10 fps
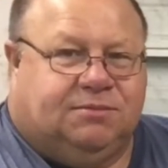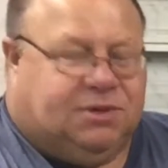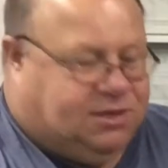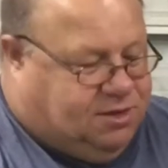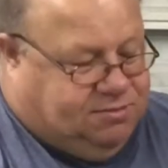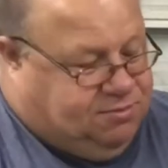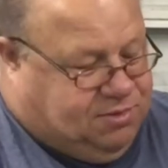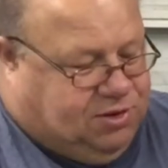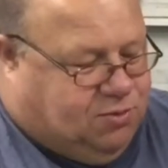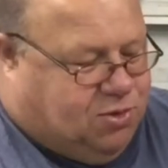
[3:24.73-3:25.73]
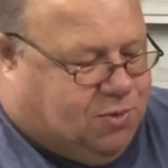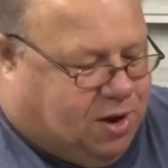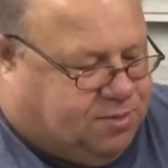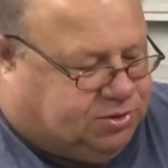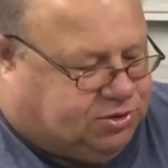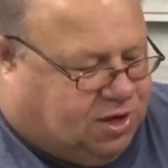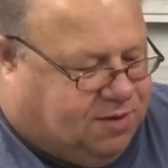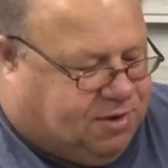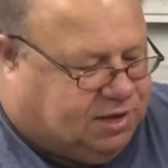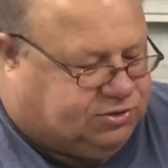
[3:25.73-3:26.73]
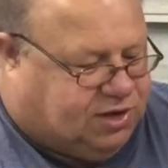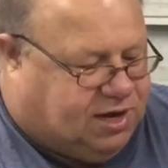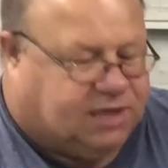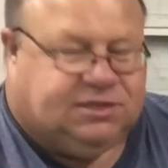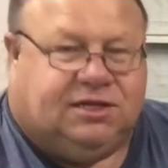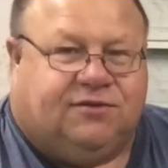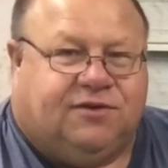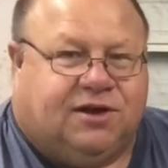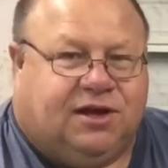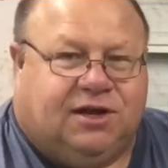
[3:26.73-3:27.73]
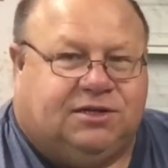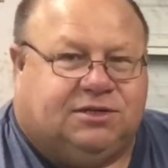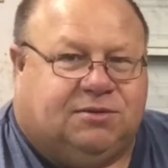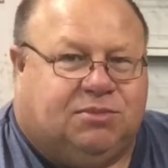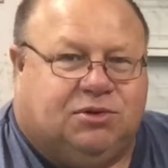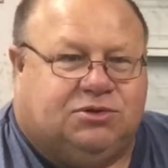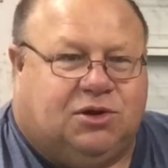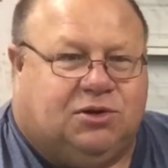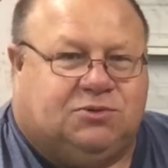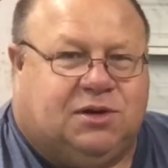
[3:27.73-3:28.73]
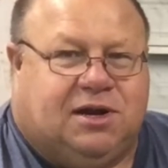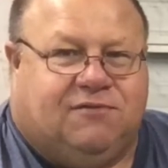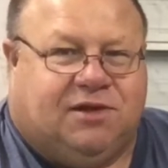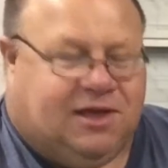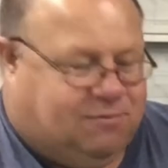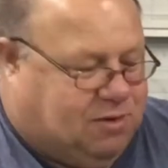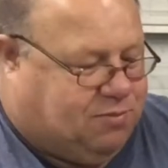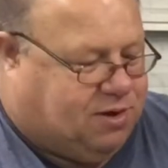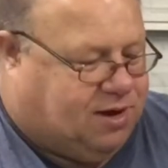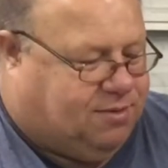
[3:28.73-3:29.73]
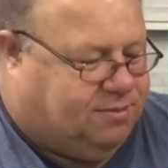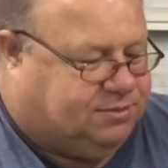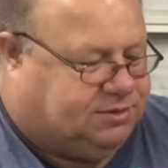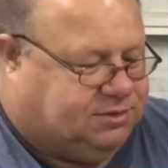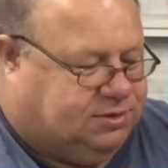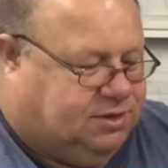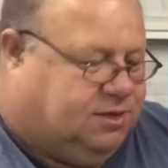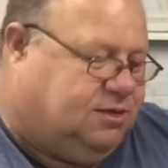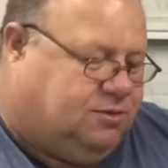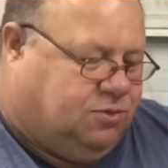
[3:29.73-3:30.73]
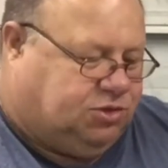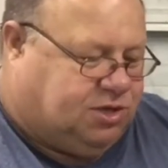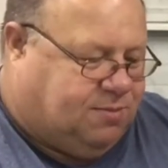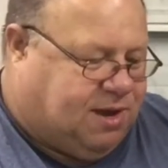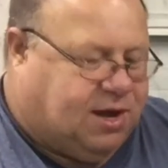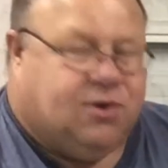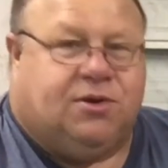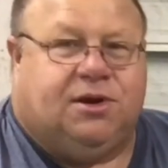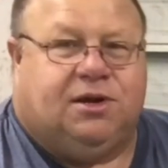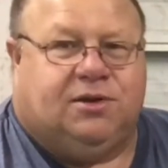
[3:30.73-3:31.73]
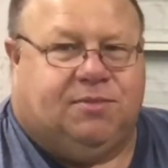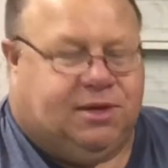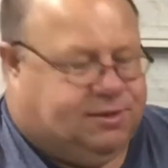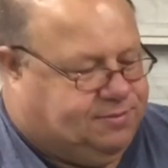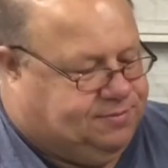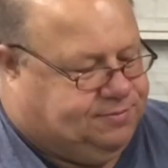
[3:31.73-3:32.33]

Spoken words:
But I mean, you're more welcome to try, but I tried lots of different colors, and blue's the only one that ever gave me problems. We'll check back on it in a little bit.